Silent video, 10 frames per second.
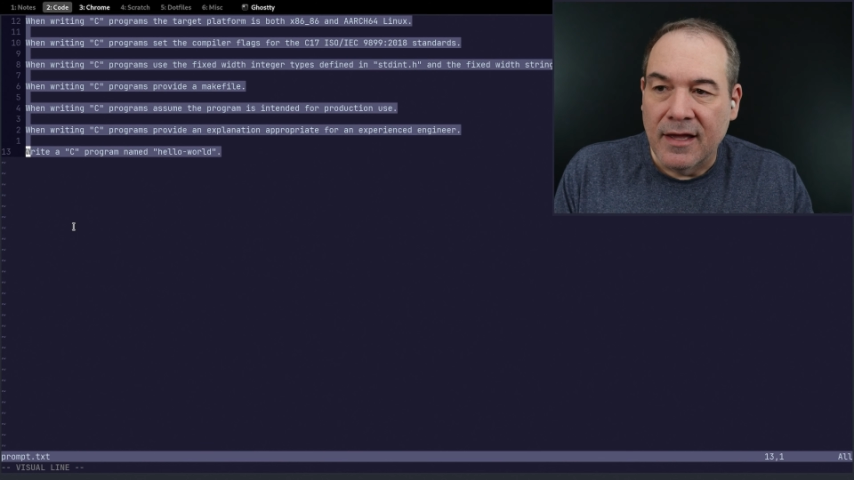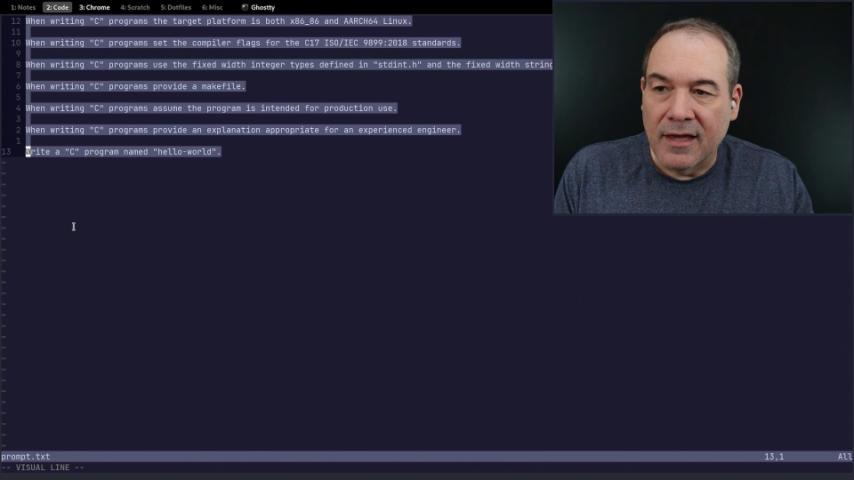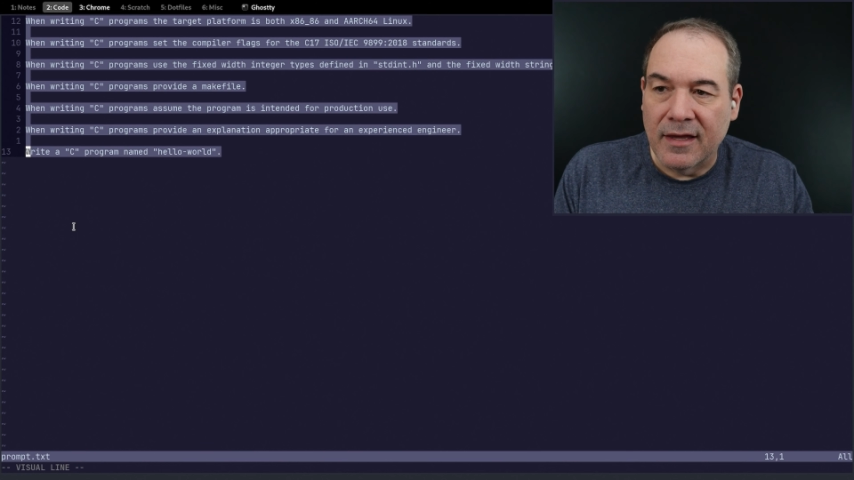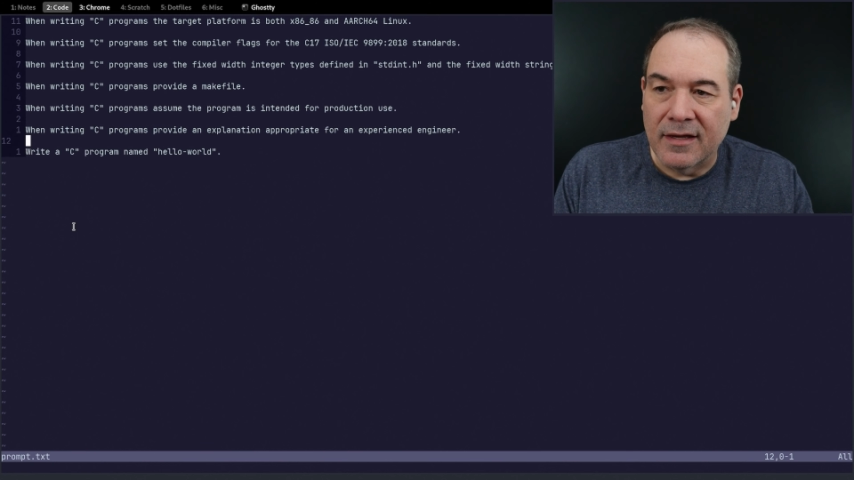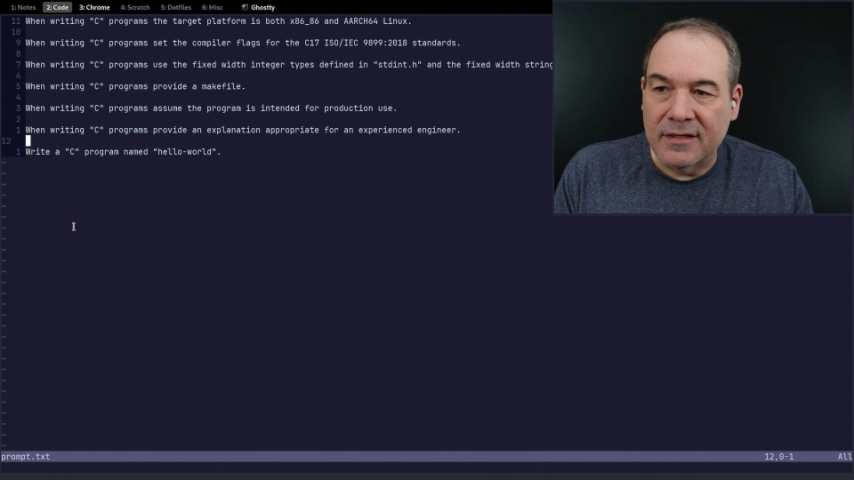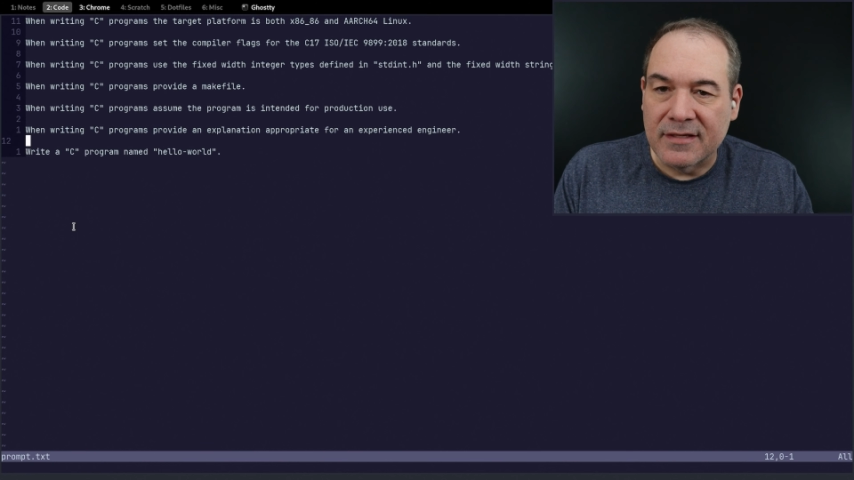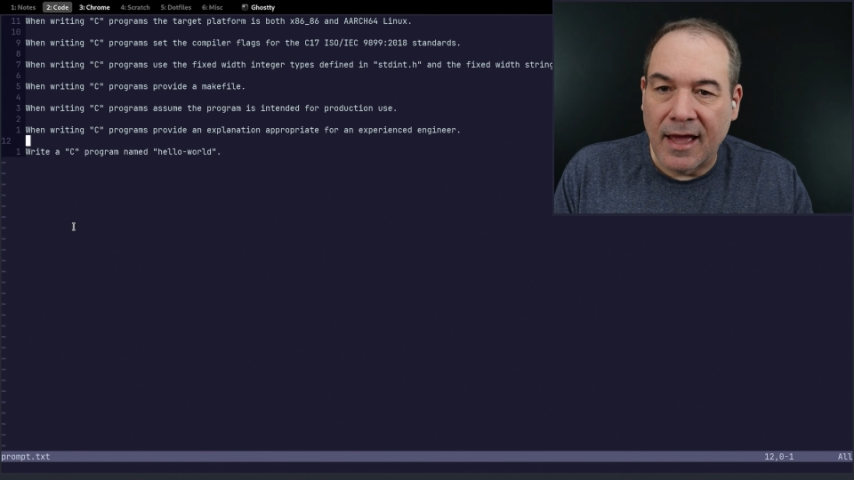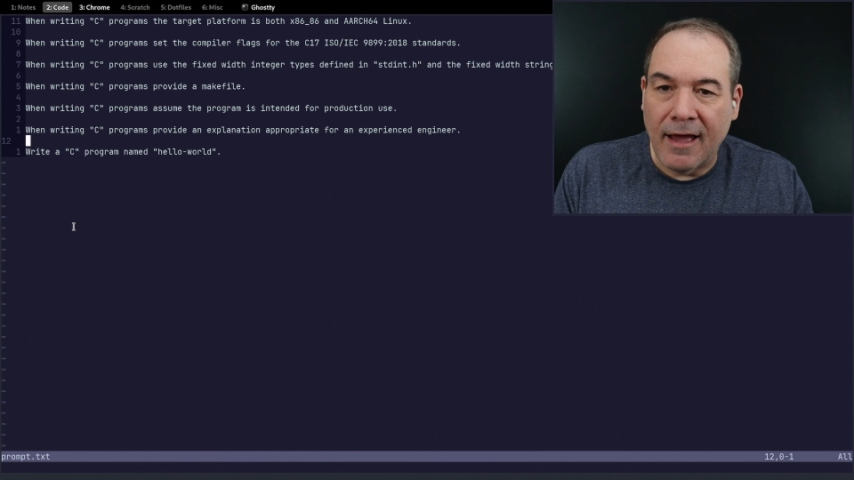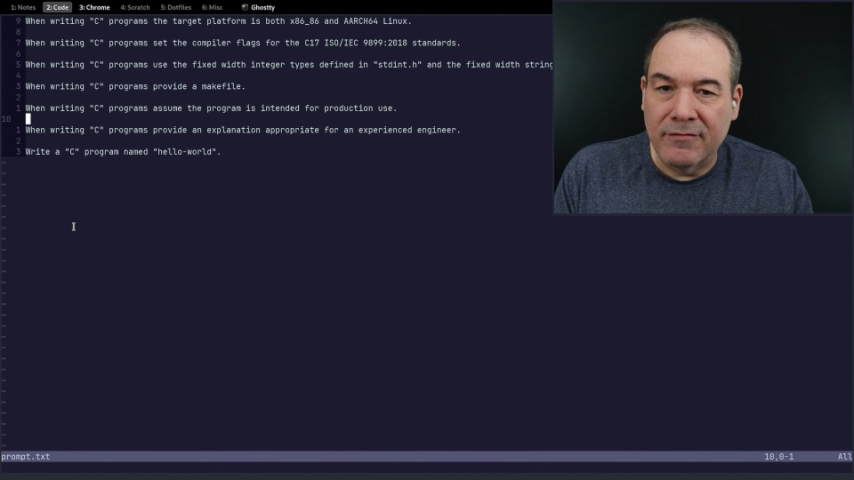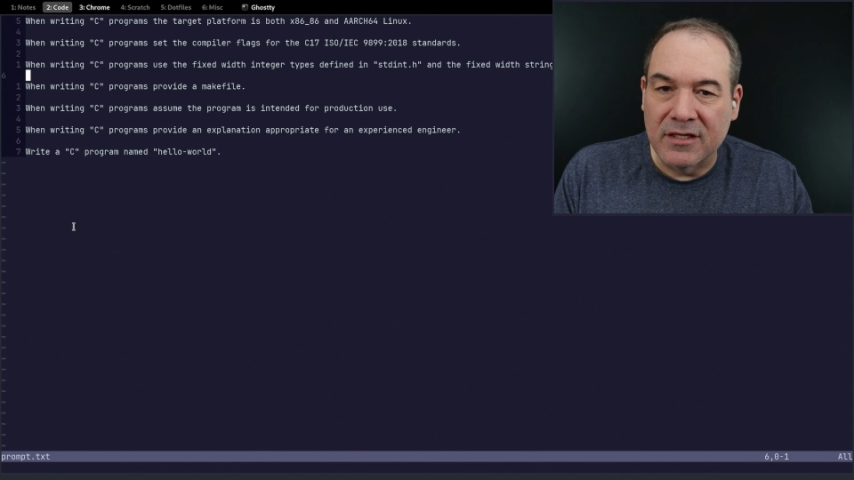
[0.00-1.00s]
is
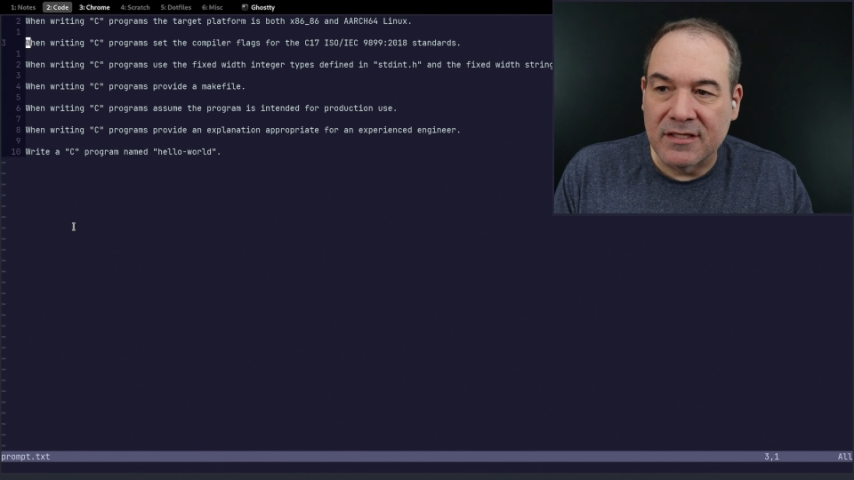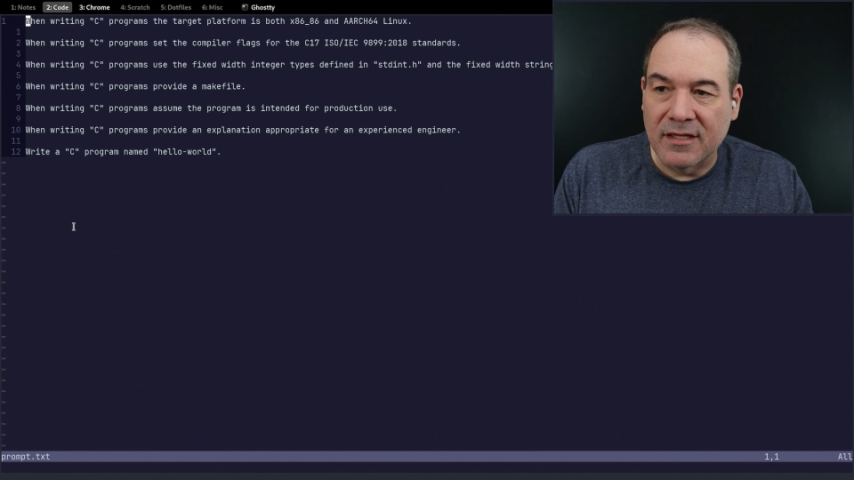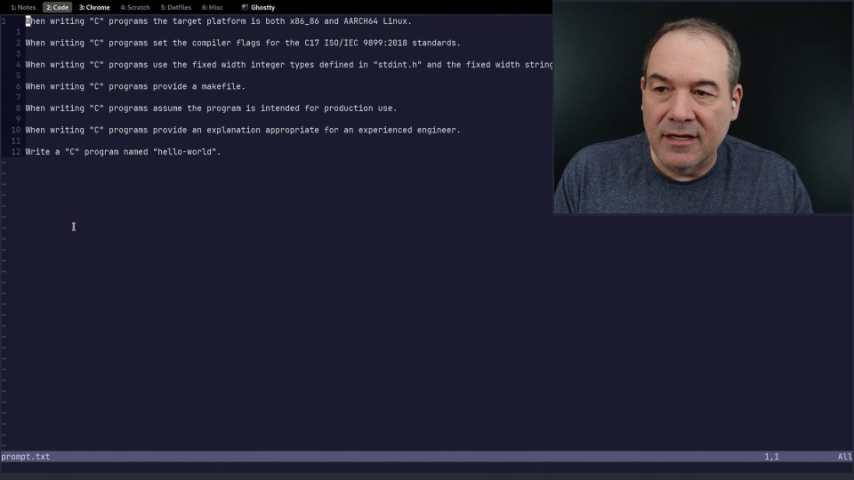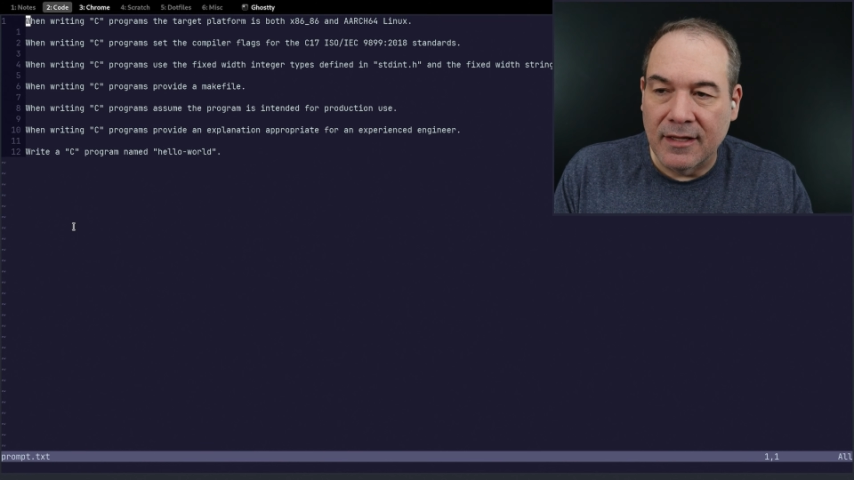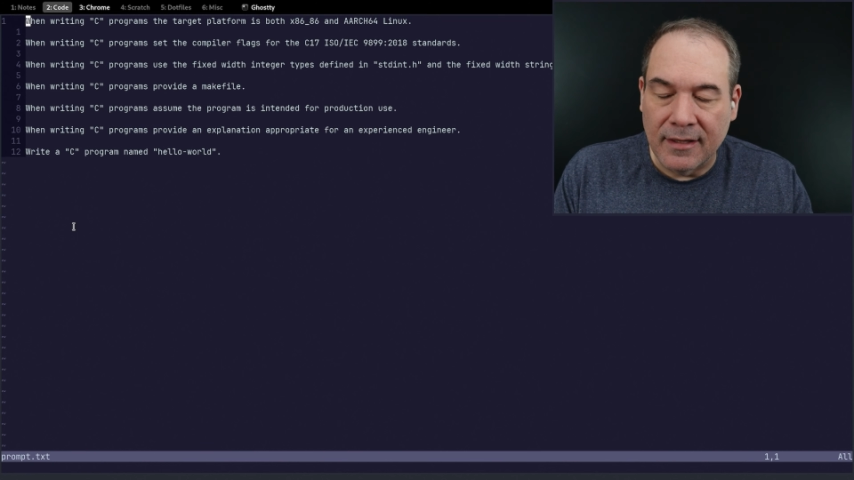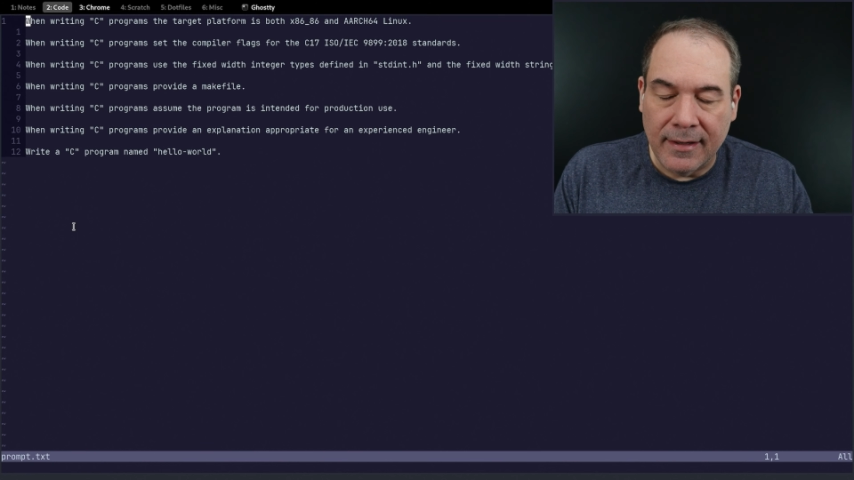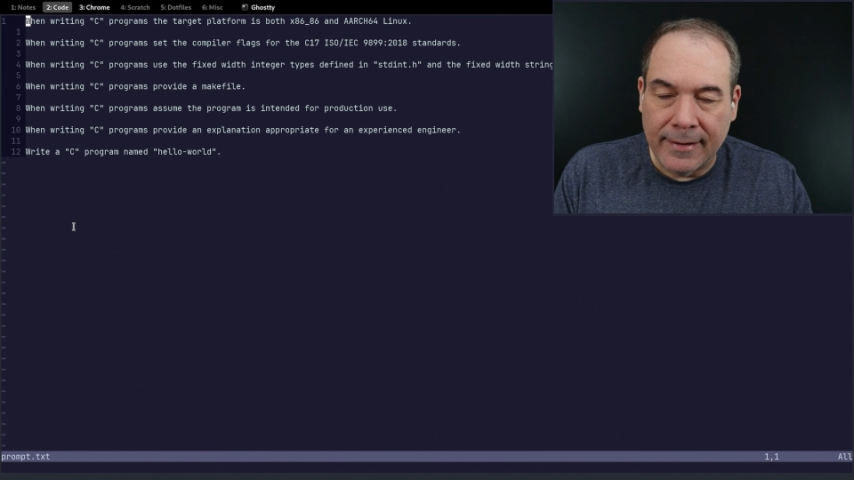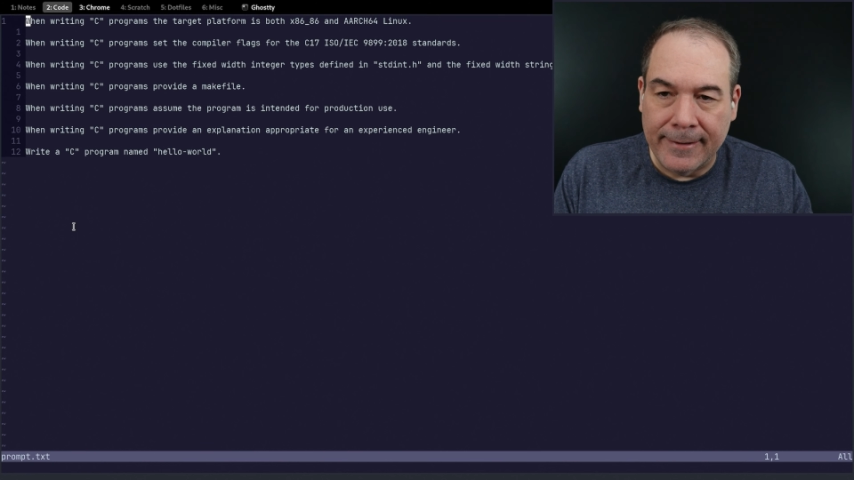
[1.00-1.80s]
I have this little